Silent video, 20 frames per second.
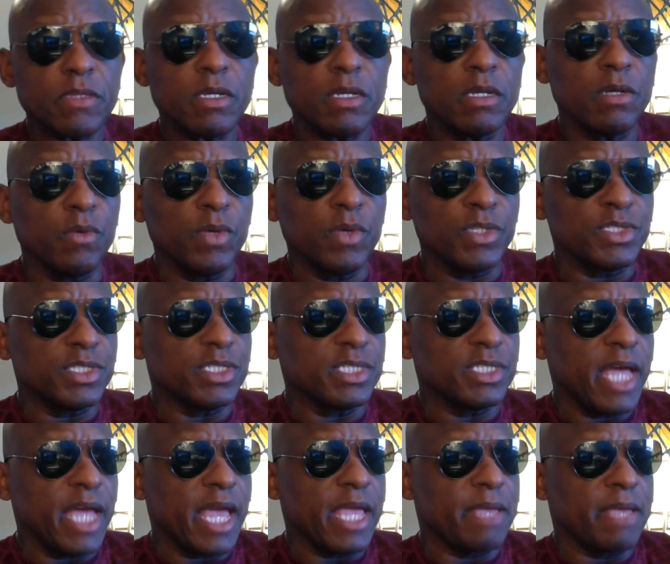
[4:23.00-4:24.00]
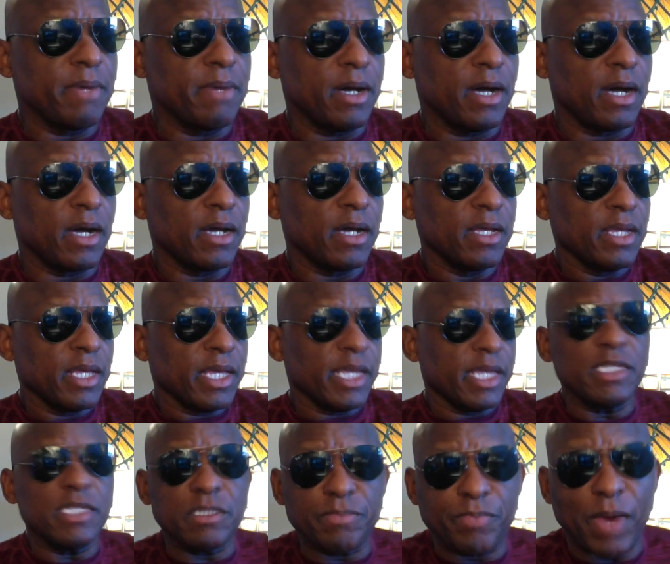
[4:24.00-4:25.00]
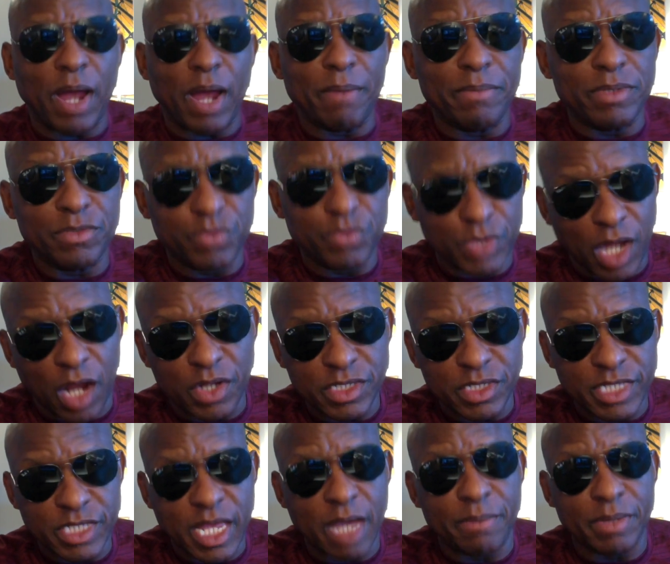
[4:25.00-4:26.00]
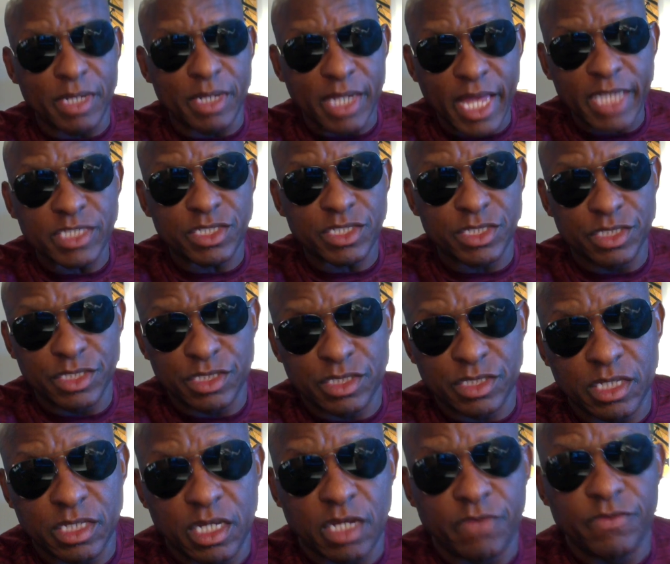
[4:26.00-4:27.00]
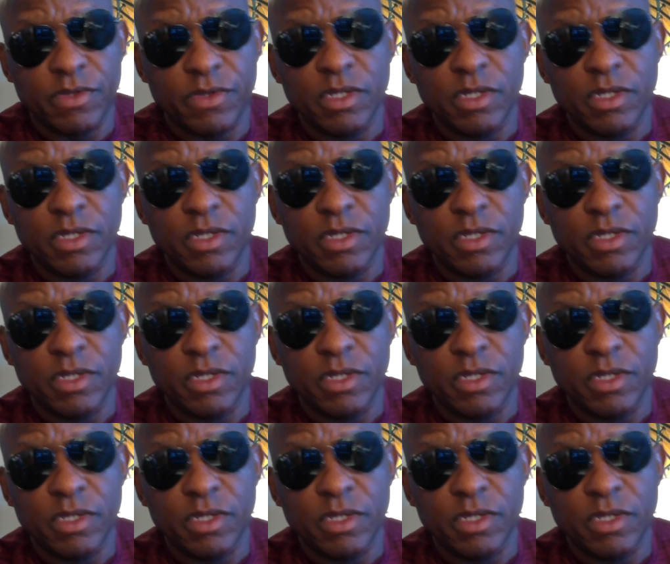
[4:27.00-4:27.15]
what's his name? He's the problem with all these damn elections and stuff.